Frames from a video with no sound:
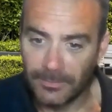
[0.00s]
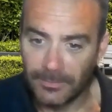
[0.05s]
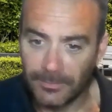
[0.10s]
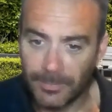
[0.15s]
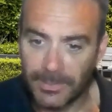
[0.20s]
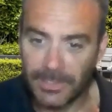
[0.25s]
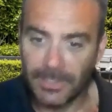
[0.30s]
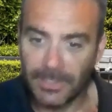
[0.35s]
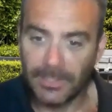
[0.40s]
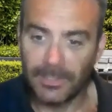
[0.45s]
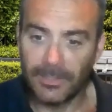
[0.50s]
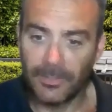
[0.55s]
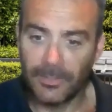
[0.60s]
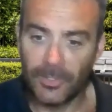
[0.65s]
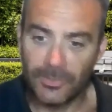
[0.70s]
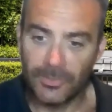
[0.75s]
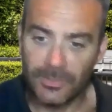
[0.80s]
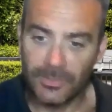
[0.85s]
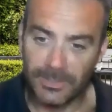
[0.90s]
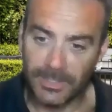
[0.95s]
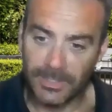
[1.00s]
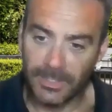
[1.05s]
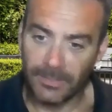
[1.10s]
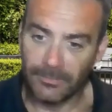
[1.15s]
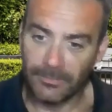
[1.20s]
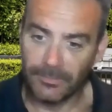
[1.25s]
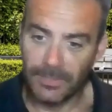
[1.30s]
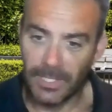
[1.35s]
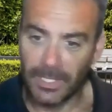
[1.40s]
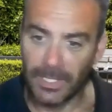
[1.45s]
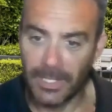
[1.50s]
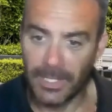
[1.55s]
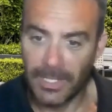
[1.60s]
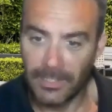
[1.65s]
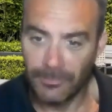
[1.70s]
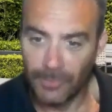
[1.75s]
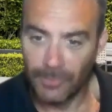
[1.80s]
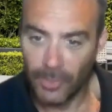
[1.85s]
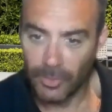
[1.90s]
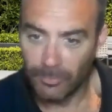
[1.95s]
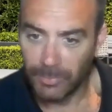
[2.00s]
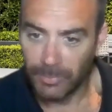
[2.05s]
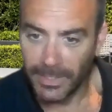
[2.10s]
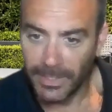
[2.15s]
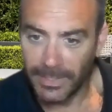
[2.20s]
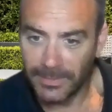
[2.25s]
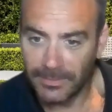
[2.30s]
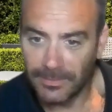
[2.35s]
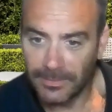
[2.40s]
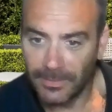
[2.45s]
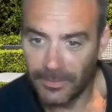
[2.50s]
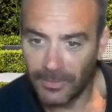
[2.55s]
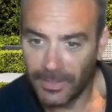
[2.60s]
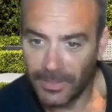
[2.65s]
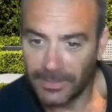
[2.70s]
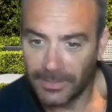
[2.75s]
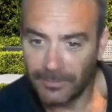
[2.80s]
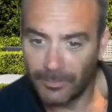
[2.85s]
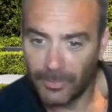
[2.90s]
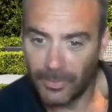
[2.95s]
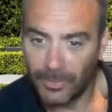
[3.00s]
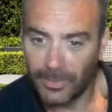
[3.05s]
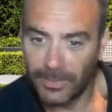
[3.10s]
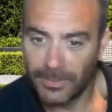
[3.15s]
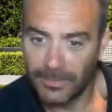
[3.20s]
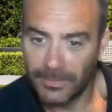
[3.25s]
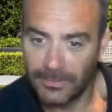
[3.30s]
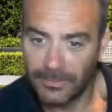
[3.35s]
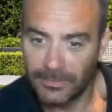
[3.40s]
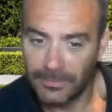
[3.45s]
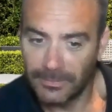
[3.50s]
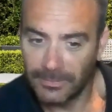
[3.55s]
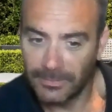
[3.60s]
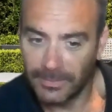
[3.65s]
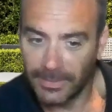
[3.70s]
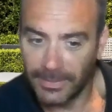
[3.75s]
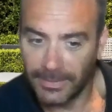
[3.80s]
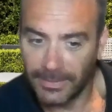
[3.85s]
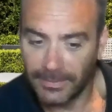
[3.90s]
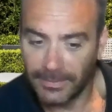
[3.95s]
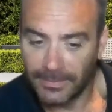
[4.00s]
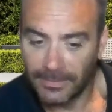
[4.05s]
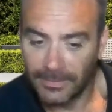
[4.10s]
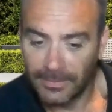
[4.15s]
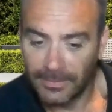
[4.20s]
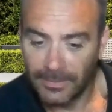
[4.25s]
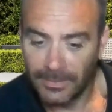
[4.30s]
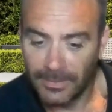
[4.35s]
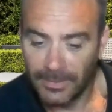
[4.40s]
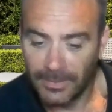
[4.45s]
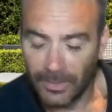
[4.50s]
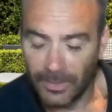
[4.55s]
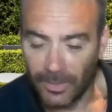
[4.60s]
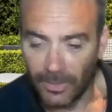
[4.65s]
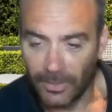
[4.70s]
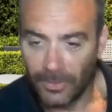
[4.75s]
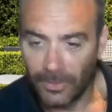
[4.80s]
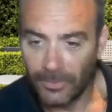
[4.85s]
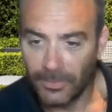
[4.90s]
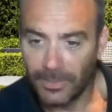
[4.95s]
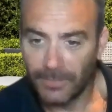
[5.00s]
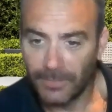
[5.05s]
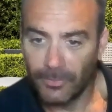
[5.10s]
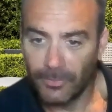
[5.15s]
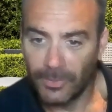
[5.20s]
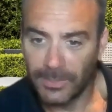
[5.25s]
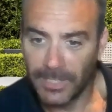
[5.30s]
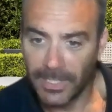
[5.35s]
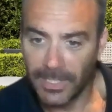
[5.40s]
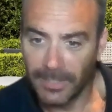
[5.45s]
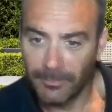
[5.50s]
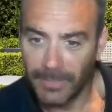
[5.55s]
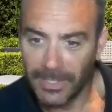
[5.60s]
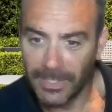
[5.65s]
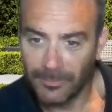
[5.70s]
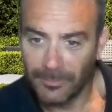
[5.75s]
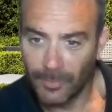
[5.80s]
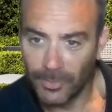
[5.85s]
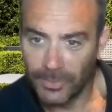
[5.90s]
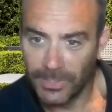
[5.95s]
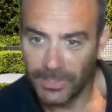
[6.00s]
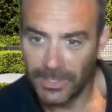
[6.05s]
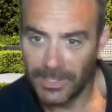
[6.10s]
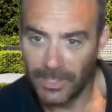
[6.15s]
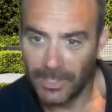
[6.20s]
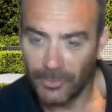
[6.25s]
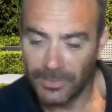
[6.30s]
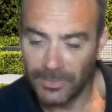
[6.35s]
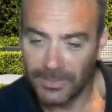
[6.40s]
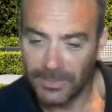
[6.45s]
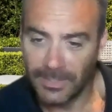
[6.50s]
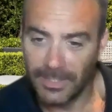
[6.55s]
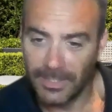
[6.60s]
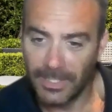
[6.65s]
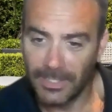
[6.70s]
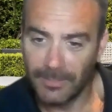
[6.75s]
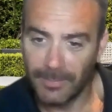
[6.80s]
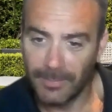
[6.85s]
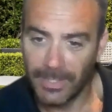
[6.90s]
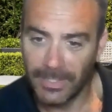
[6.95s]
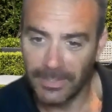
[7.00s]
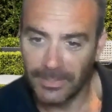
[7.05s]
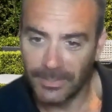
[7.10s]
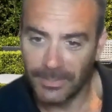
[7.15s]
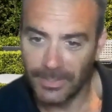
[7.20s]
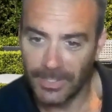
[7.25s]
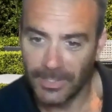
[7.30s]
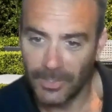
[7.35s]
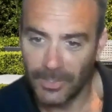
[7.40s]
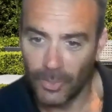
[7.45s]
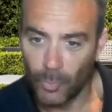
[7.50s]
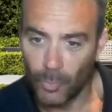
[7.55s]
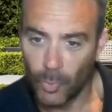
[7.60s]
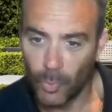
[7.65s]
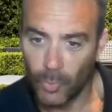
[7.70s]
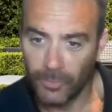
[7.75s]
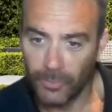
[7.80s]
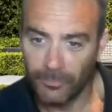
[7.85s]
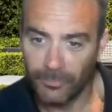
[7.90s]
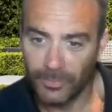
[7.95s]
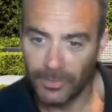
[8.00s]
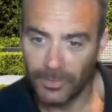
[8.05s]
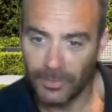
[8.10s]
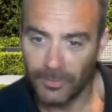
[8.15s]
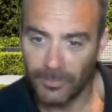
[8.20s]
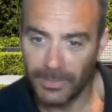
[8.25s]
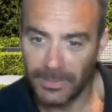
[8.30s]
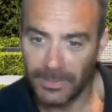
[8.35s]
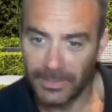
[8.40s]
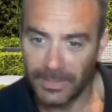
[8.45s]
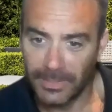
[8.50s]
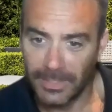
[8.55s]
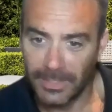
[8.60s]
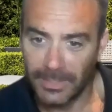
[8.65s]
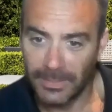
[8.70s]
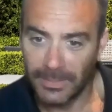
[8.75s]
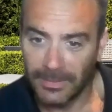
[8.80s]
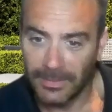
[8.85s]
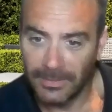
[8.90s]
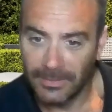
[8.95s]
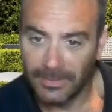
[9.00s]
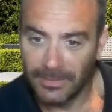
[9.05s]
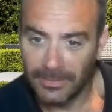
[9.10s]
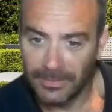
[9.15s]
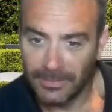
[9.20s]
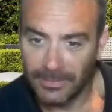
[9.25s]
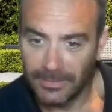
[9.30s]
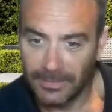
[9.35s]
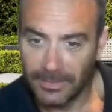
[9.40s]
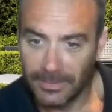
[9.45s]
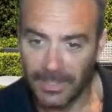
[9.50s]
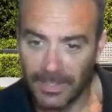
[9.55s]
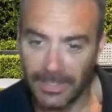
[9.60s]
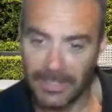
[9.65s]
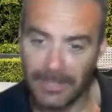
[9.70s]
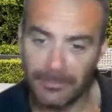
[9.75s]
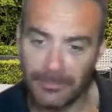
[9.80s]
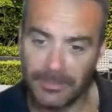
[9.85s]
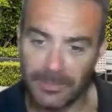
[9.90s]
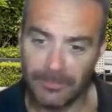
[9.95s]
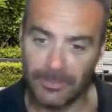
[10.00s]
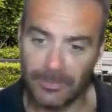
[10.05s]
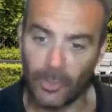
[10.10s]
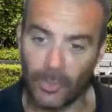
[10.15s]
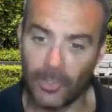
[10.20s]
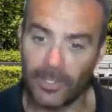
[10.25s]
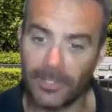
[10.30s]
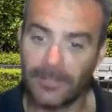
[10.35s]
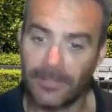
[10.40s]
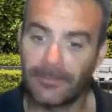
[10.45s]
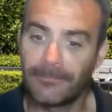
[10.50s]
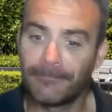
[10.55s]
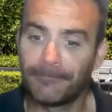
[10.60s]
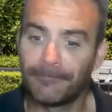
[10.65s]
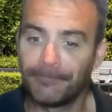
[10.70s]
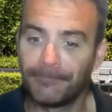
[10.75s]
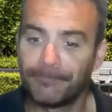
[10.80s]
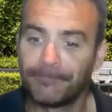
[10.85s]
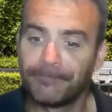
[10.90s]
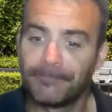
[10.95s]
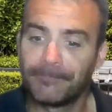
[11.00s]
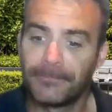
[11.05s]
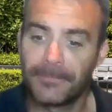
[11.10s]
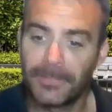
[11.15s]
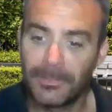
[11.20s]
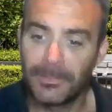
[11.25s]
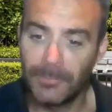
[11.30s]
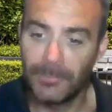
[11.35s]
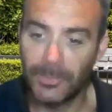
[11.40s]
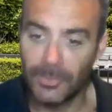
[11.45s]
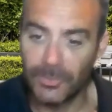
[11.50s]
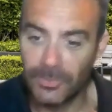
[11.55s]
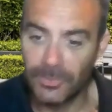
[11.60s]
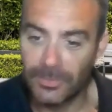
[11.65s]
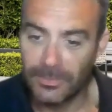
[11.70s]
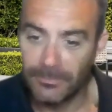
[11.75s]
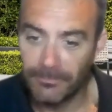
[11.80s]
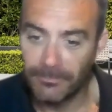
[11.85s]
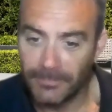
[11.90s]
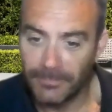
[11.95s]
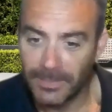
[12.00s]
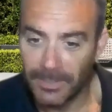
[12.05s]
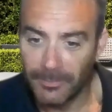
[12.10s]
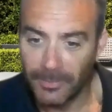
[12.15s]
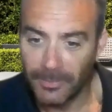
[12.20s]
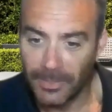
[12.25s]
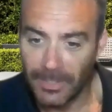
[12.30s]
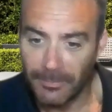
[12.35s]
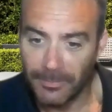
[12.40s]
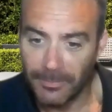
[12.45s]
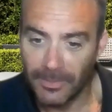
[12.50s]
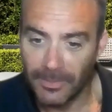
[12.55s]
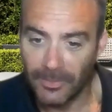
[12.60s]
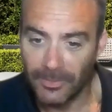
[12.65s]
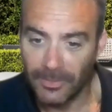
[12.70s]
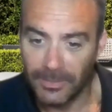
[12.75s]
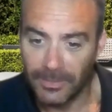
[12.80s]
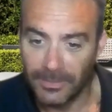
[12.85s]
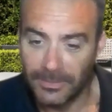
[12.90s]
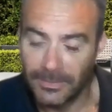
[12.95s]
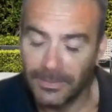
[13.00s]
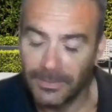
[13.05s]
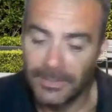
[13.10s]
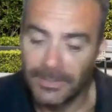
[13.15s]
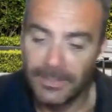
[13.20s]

particularly those, because there's a hell of a lot of plants that I had to buy. And I know that if I take them back to my shed, they'll just sit out the back of the shed and I'll water them for a little bit, and then they'll end up just dying because something will happen. Like the